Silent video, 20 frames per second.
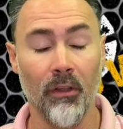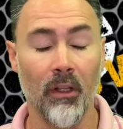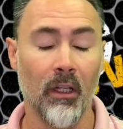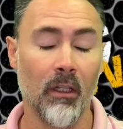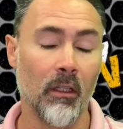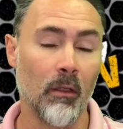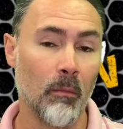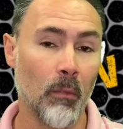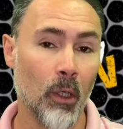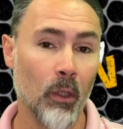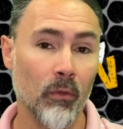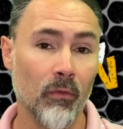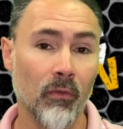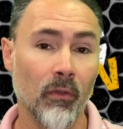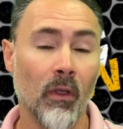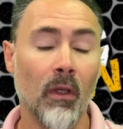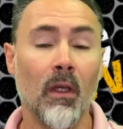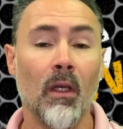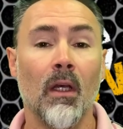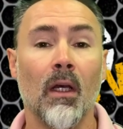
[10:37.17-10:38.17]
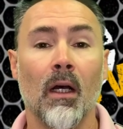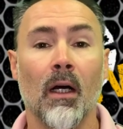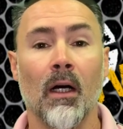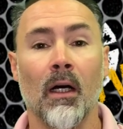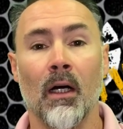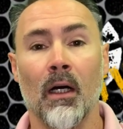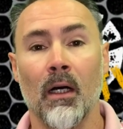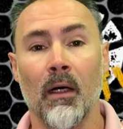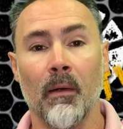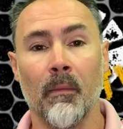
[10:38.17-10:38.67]
than the most.
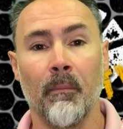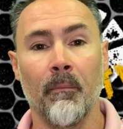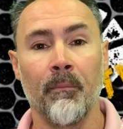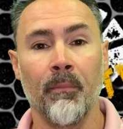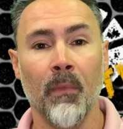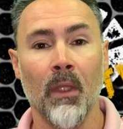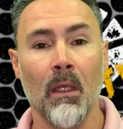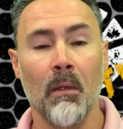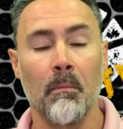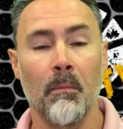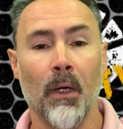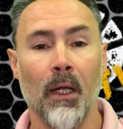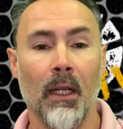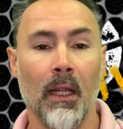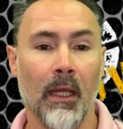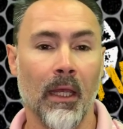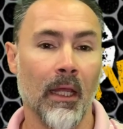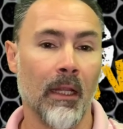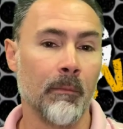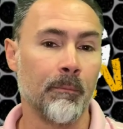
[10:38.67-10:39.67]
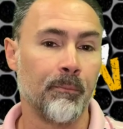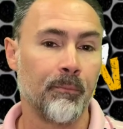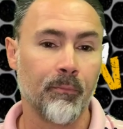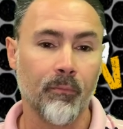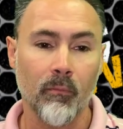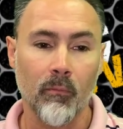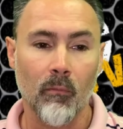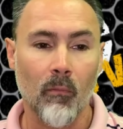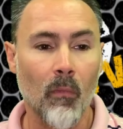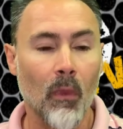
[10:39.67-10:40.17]
But again,
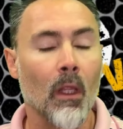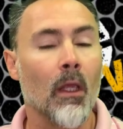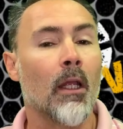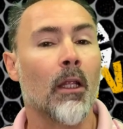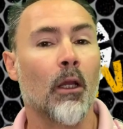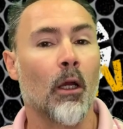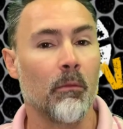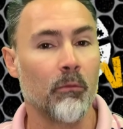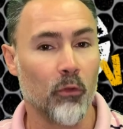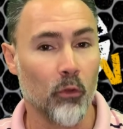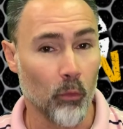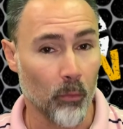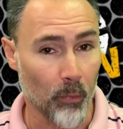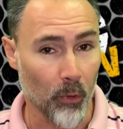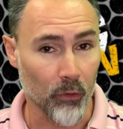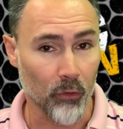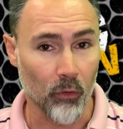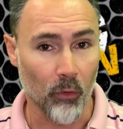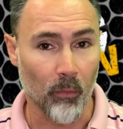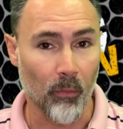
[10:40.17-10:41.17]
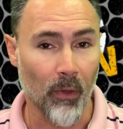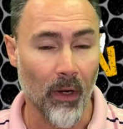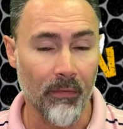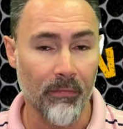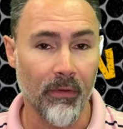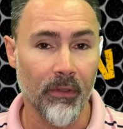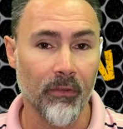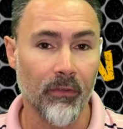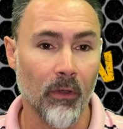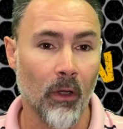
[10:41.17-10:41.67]
it comes to personal
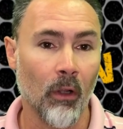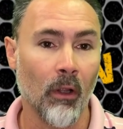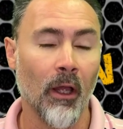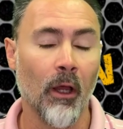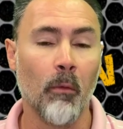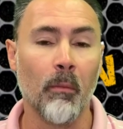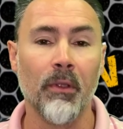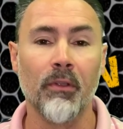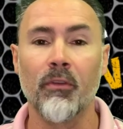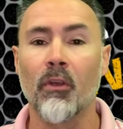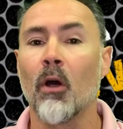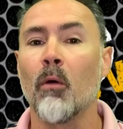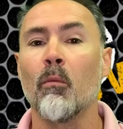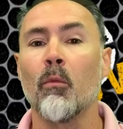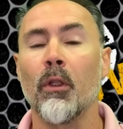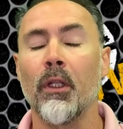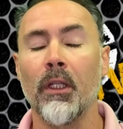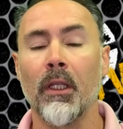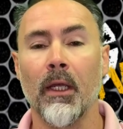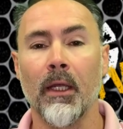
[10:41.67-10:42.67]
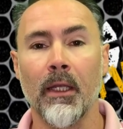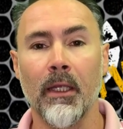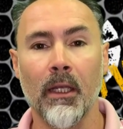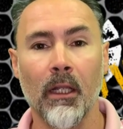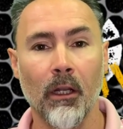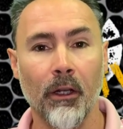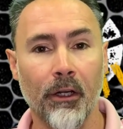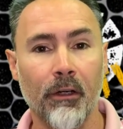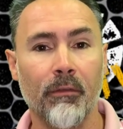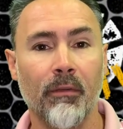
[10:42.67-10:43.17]
preference. All helmets come with a
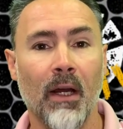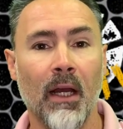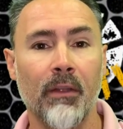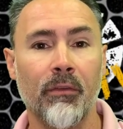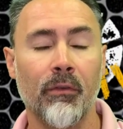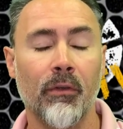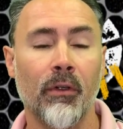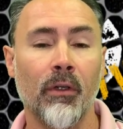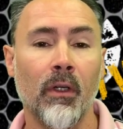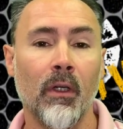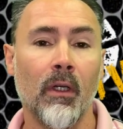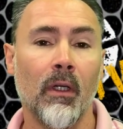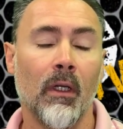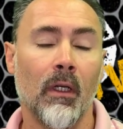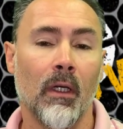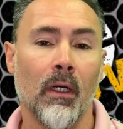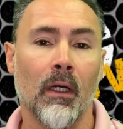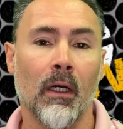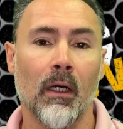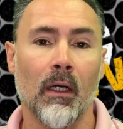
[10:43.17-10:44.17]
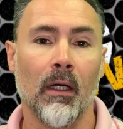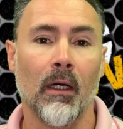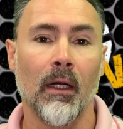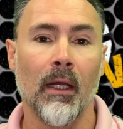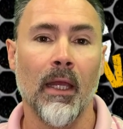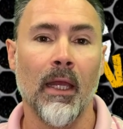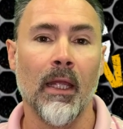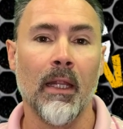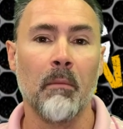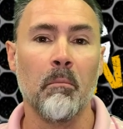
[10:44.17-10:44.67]
clear visor
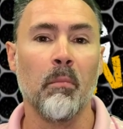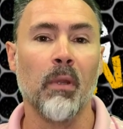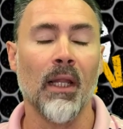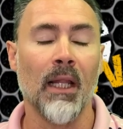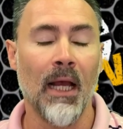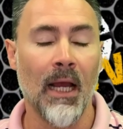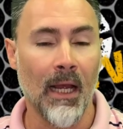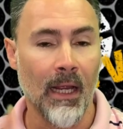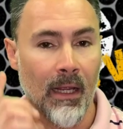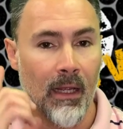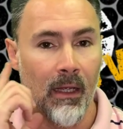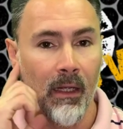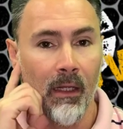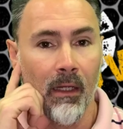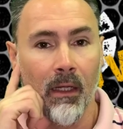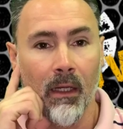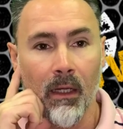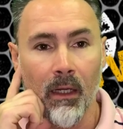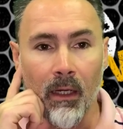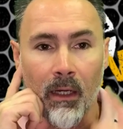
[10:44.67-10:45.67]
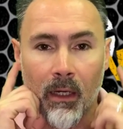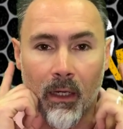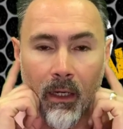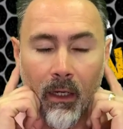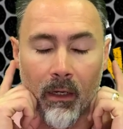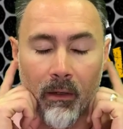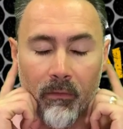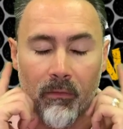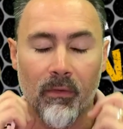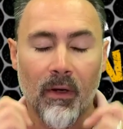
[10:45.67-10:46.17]
and black
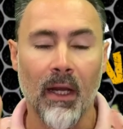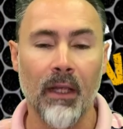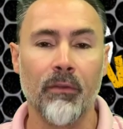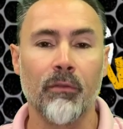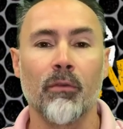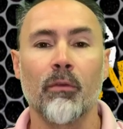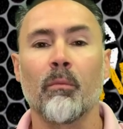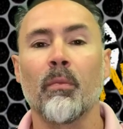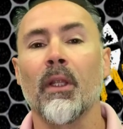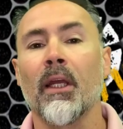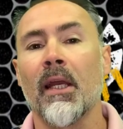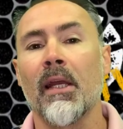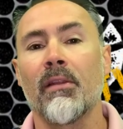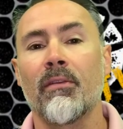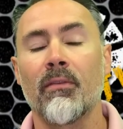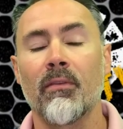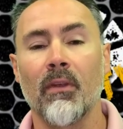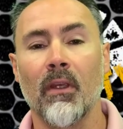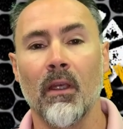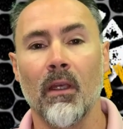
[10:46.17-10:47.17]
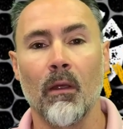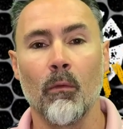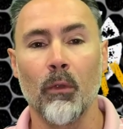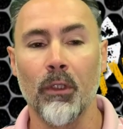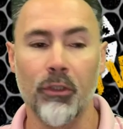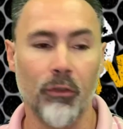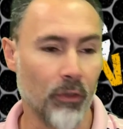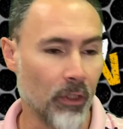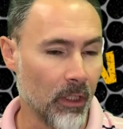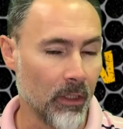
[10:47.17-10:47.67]
visor plates,
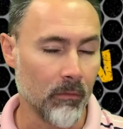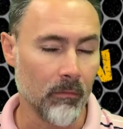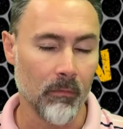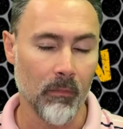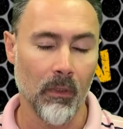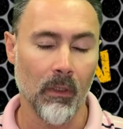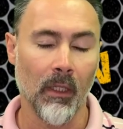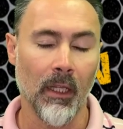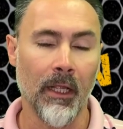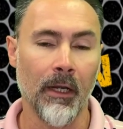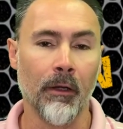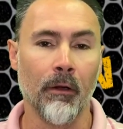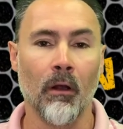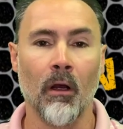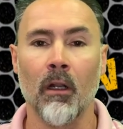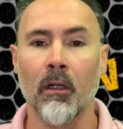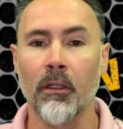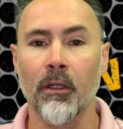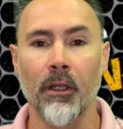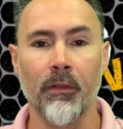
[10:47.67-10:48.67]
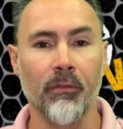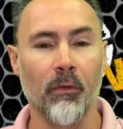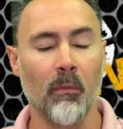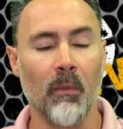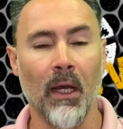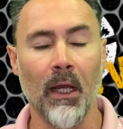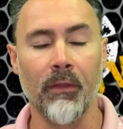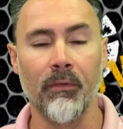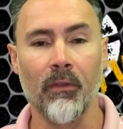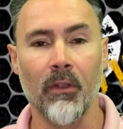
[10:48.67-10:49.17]
which you can later on
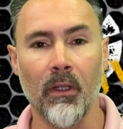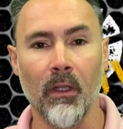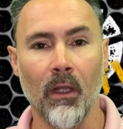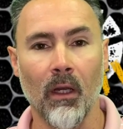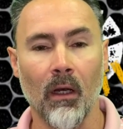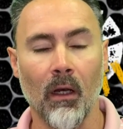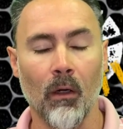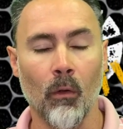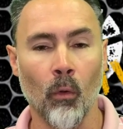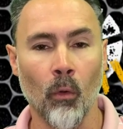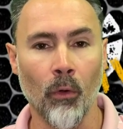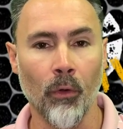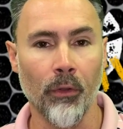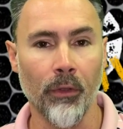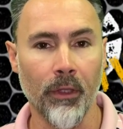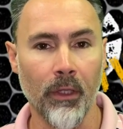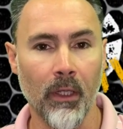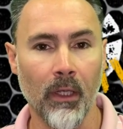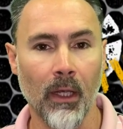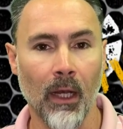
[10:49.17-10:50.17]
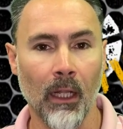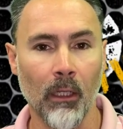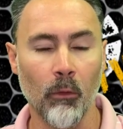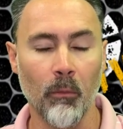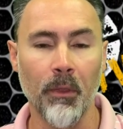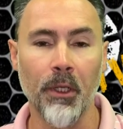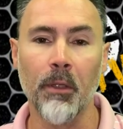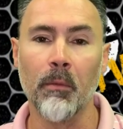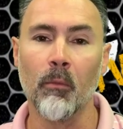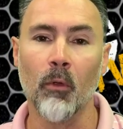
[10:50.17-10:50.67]
customize and order the
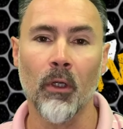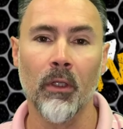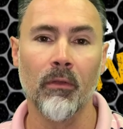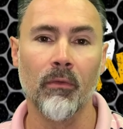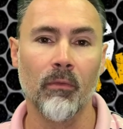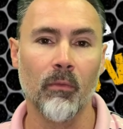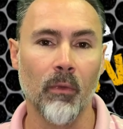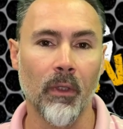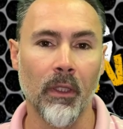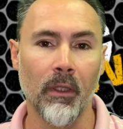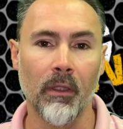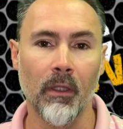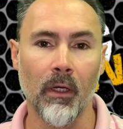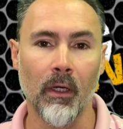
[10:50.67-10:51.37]
aluminum ones with